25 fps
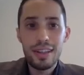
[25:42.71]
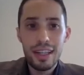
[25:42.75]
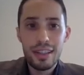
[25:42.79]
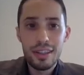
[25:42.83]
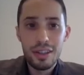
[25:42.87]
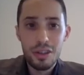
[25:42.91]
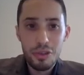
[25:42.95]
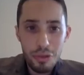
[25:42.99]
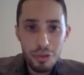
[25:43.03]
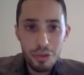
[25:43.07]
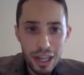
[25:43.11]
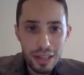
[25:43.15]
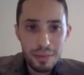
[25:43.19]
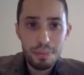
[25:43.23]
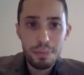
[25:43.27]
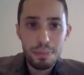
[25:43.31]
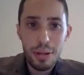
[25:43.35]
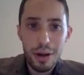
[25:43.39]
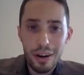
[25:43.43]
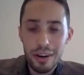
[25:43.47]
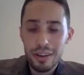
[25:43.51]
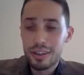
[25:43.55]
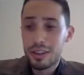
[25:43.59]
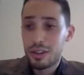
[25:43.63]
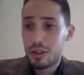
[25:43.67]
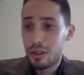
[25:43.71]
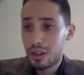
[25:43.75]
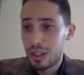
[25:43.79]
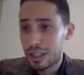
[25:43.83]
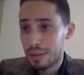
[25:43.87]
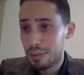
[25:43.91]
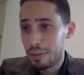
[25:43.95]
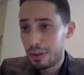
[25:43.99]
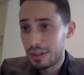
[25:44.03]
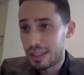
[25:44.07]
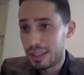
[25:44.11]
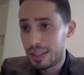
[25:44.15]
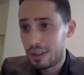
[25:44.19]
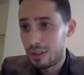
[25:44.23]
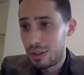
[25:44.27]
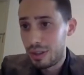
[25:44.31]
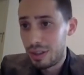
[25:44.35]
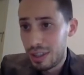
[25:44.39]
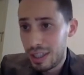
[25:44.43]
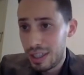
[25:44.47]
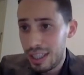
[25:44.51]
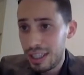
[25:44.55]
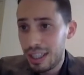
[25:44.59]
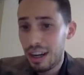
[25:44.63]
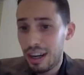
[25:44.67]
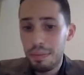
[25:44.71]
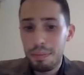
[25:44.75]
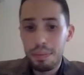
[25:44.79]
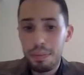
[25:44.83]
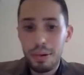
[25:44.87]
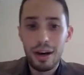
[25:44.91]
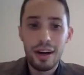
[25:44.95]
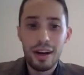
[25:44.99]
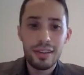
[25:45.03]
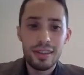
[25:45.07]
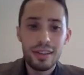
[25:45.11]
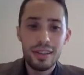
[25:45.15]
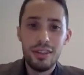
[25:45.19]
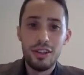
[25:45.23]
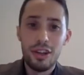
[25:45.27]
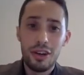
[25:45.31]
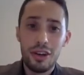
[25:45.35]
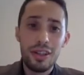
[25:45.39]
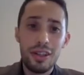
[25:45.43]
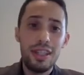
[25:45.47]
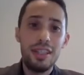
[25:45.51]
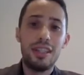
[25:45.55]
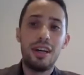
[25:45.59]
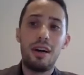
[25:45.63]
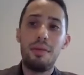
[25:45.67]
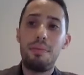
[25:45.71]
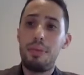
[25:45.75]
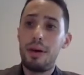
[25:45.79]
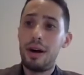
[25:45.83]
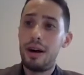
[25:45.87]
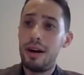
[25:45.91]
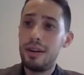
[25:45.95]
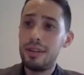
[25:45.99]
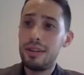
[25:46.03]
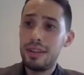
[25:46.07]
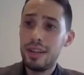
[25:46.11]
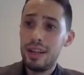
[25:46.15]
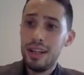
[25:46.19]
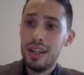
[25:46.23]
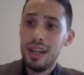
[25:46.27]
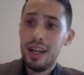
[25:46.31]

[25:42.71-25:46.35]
and the red part corresponds to the linear part, nonlinear part.